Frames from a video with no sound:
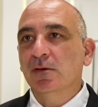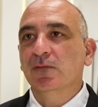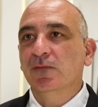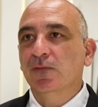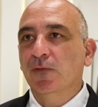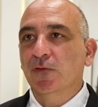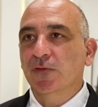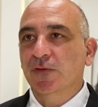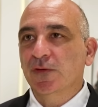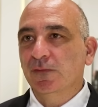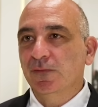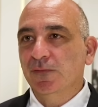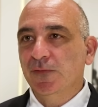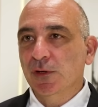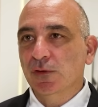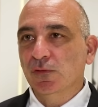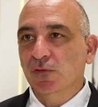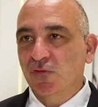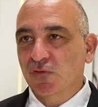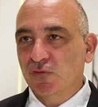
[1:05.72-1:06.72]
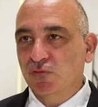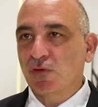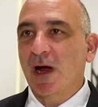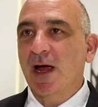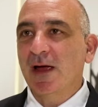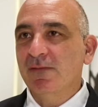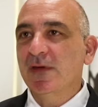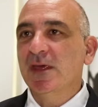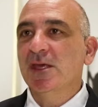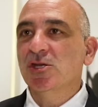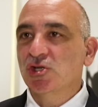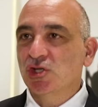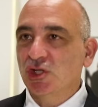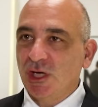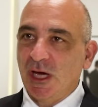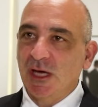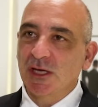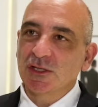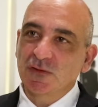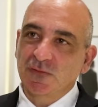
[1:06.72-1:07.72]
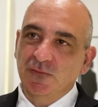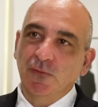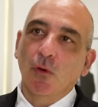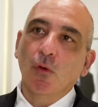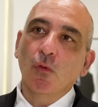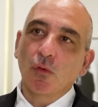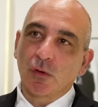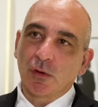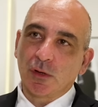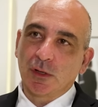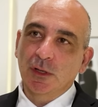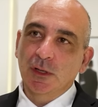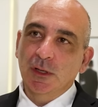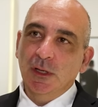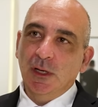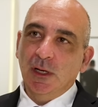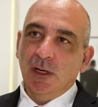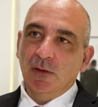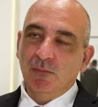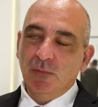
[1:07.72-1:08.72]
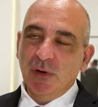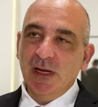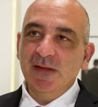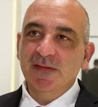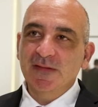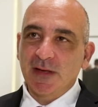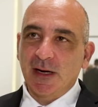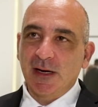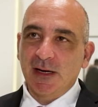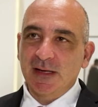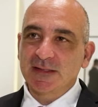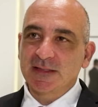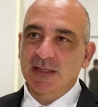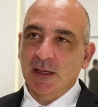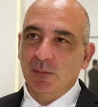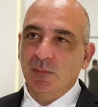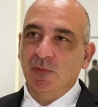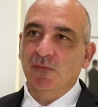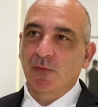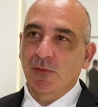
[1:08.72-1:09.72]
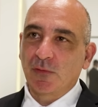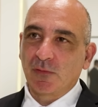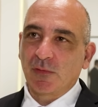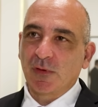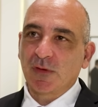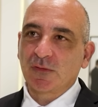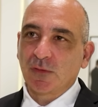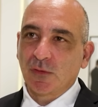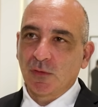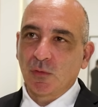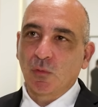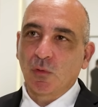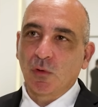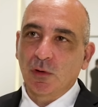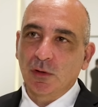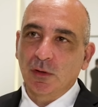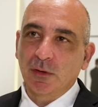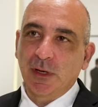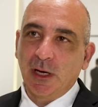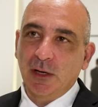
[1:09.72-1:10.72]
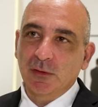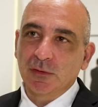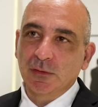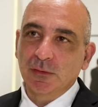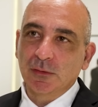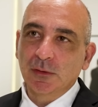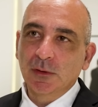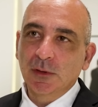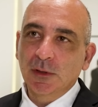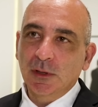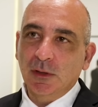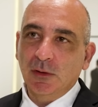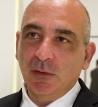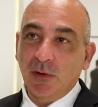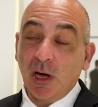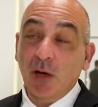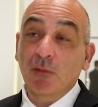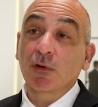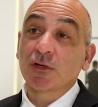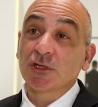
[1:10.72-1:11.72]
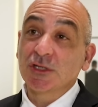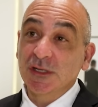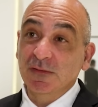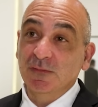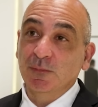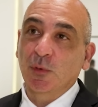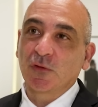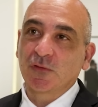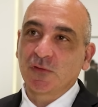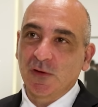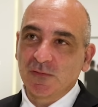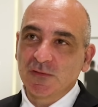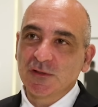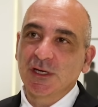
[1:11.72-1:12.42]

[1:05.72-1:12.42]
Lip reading: on fossil fuels driving change forward really set an example for the rest of the world on how to achieve positive